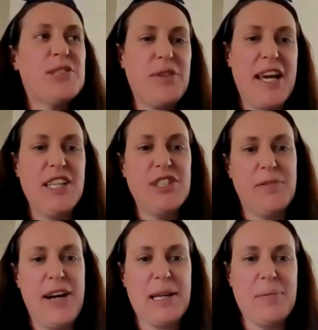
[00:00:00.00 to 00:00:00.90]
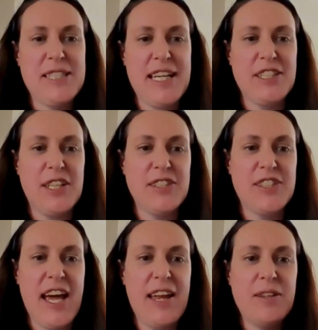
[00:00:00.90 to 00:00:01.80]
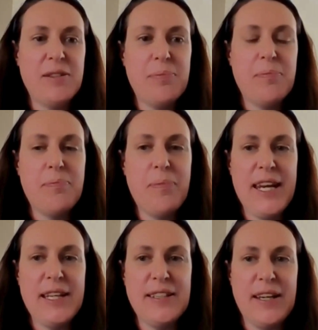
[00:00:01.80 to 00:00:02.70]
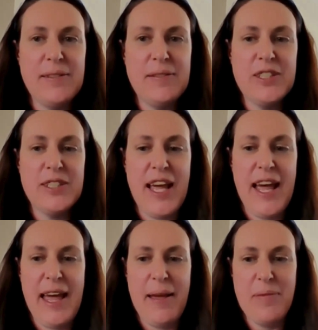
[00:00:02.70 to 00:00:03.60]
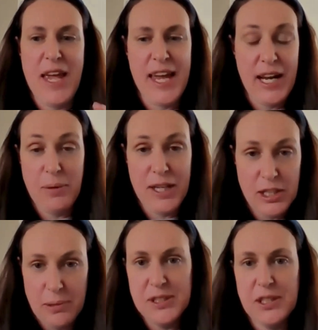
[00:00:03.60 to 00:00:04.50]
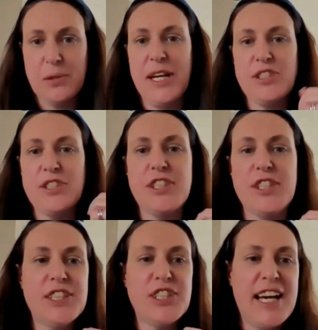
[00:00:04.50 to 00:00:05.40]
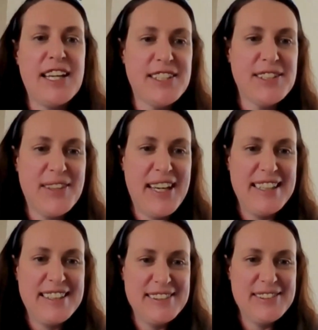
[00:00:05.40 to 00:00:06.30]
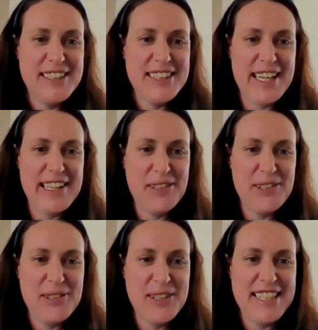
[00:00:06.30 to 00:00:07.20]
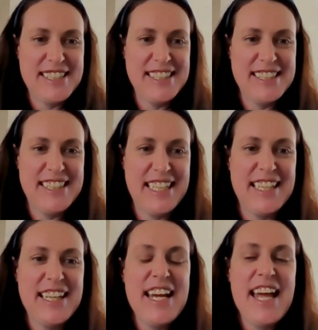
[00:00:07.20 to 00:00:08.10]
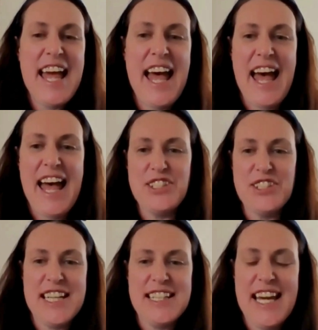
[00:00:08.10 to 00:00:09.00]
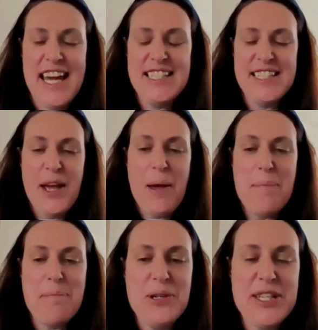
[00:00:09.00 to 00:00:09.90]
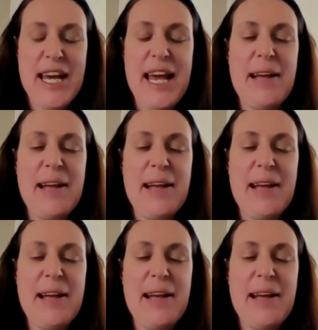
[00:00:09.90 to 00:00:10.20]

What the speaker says: range of recommendations, and many times, and I will come to the questions in the chat as well. We're getting a few questions there just at the end, but